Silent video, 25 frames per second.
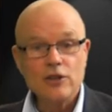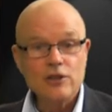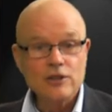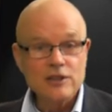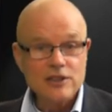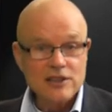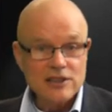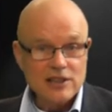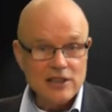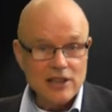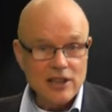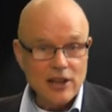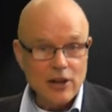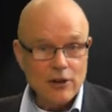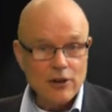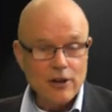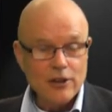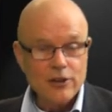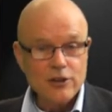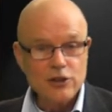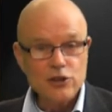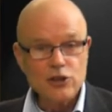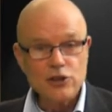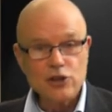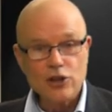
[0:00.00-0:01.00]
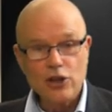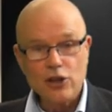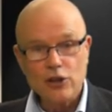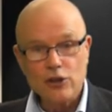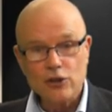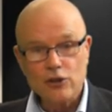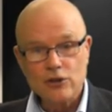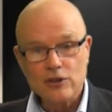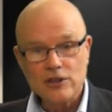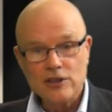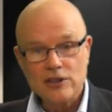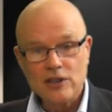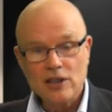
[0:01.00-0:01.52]
You can see our other
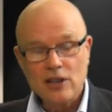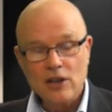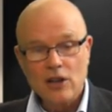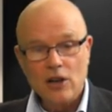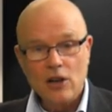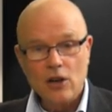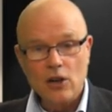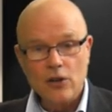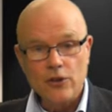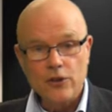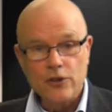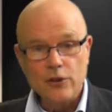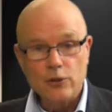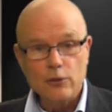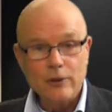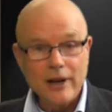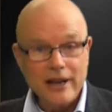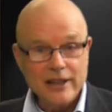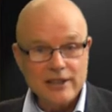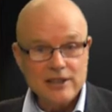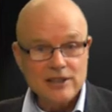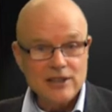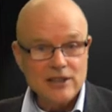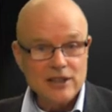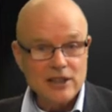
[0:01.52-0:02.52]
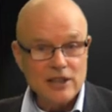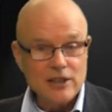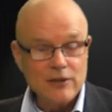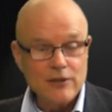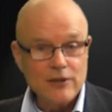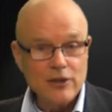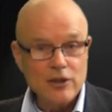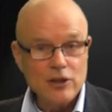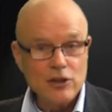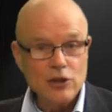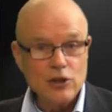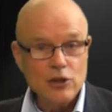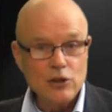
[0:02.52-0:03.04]
shows on the
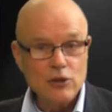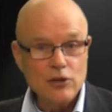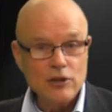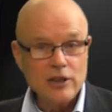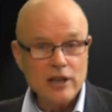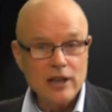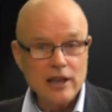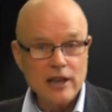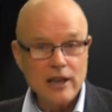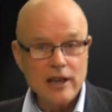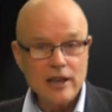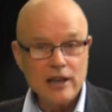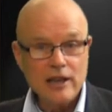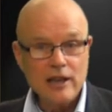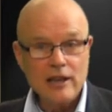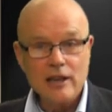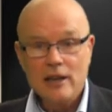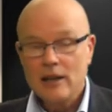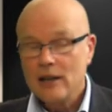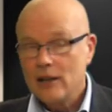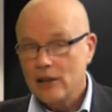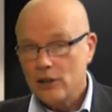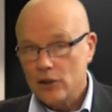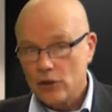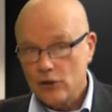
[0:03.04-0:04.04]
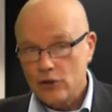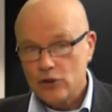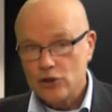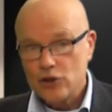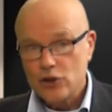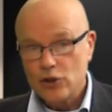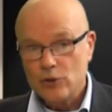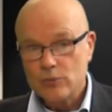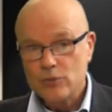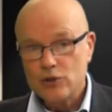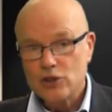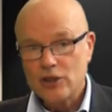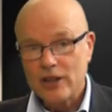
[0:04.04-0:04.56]
RADTV UK
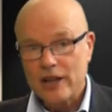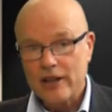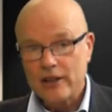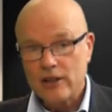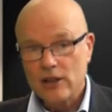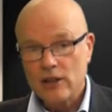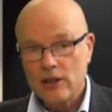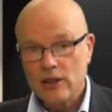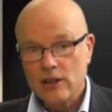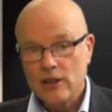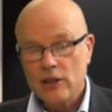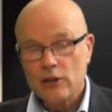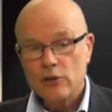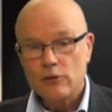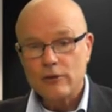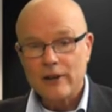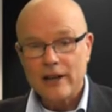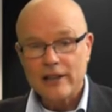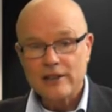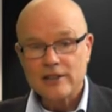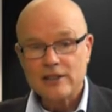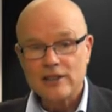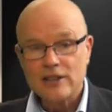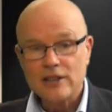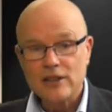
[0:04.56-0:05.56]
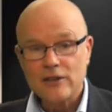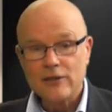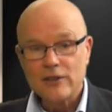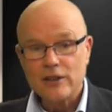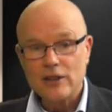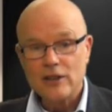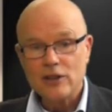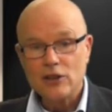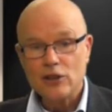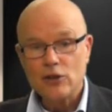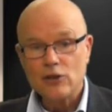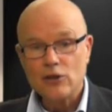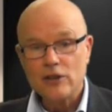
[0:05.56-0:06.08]
YouTube channel.
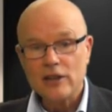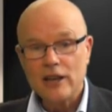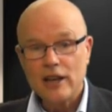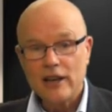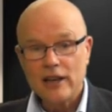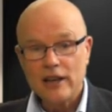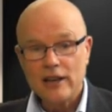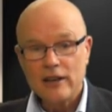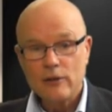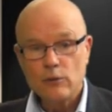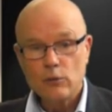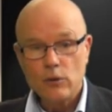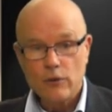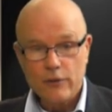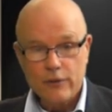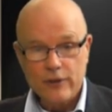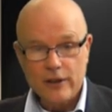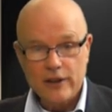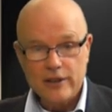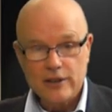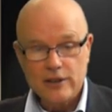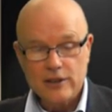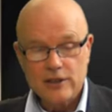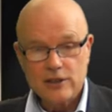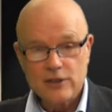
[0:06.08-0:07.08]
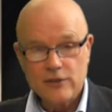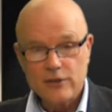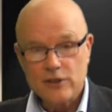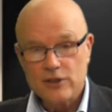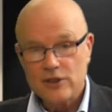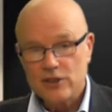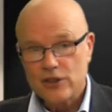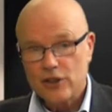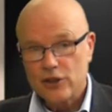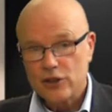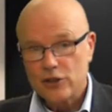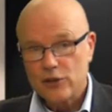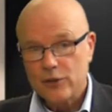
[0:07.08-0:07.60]
RADTV UK will find us if you
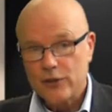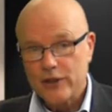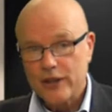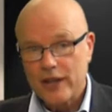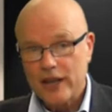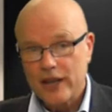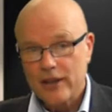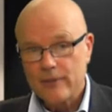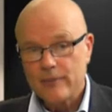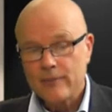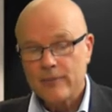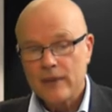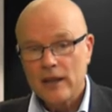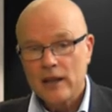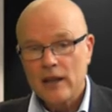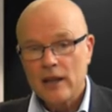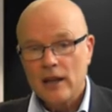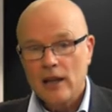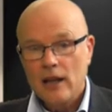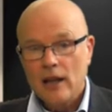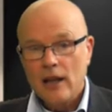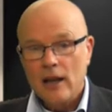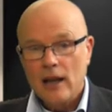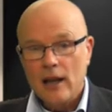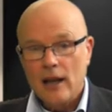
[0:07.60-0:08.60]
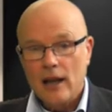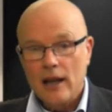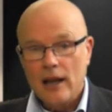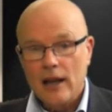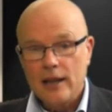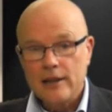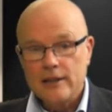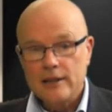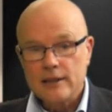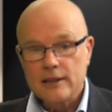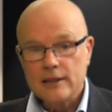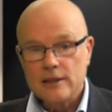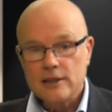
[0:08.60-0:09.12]
search for that.
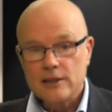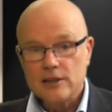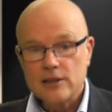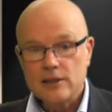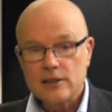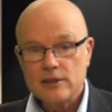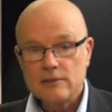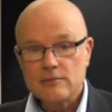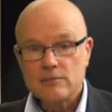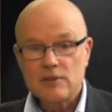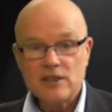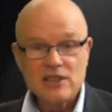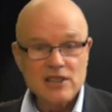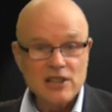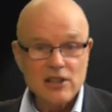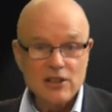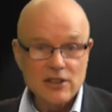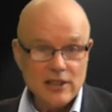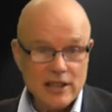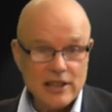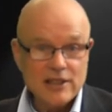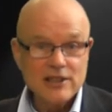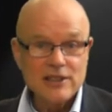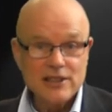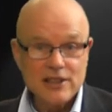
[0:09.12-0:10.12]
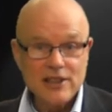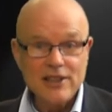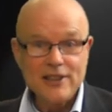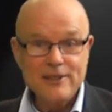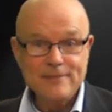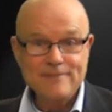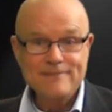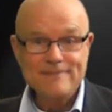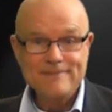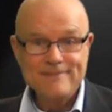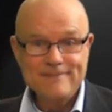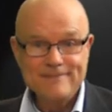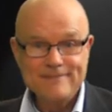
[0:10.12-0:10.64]
And see you next
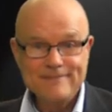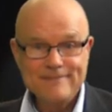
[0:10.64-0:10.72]
time.